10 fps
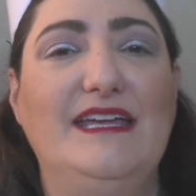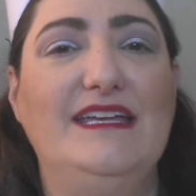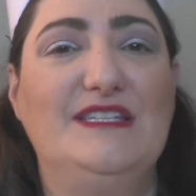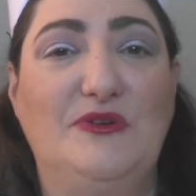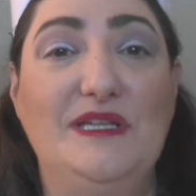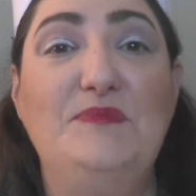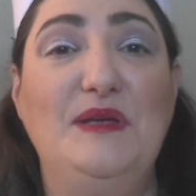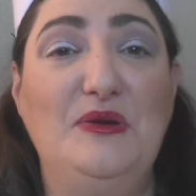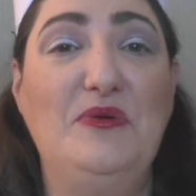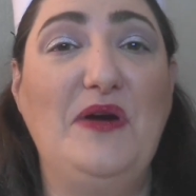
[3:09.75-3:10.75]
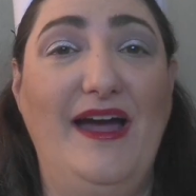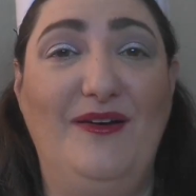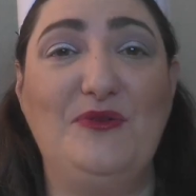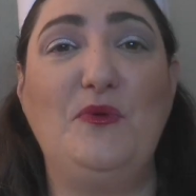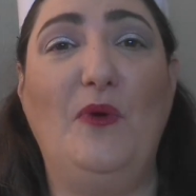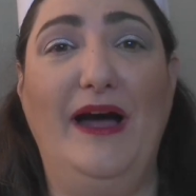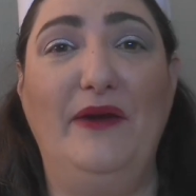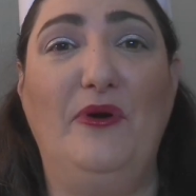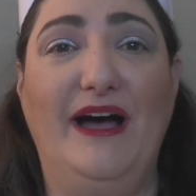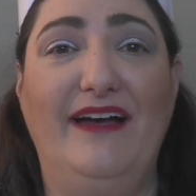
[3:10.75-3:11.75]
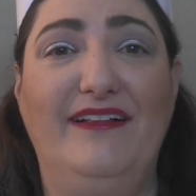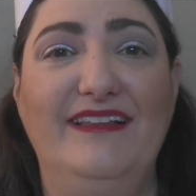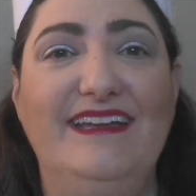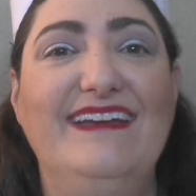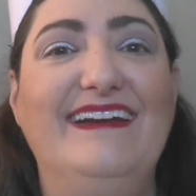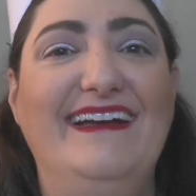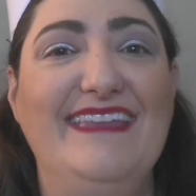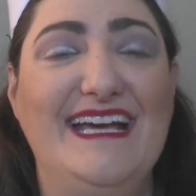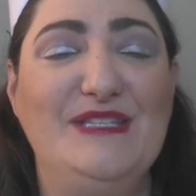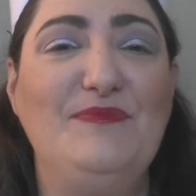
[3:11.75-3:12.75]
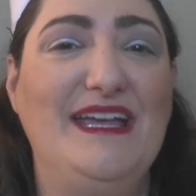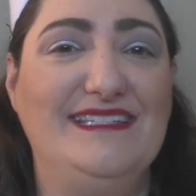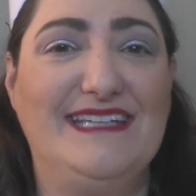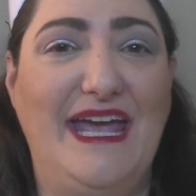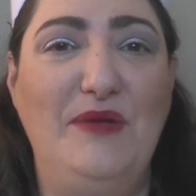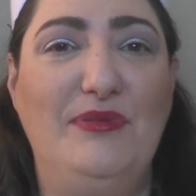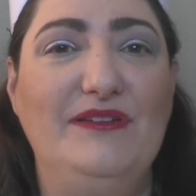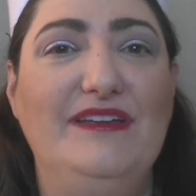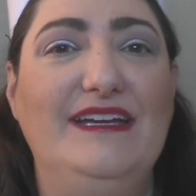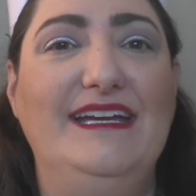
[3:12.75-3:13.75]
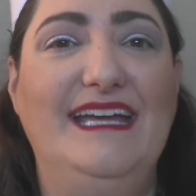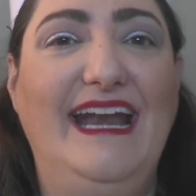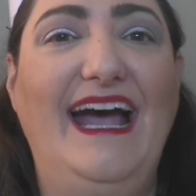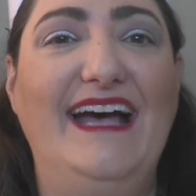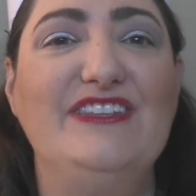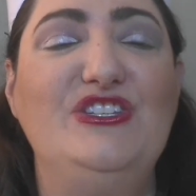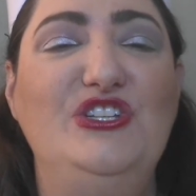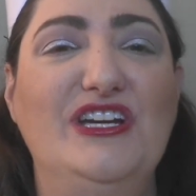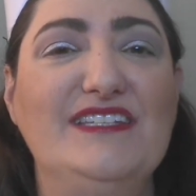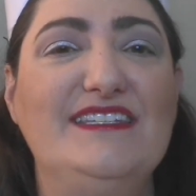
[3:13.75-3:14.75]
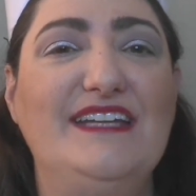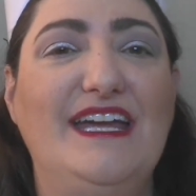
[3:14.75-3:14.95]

So it's been around quite a while, and that's Medscape. It has just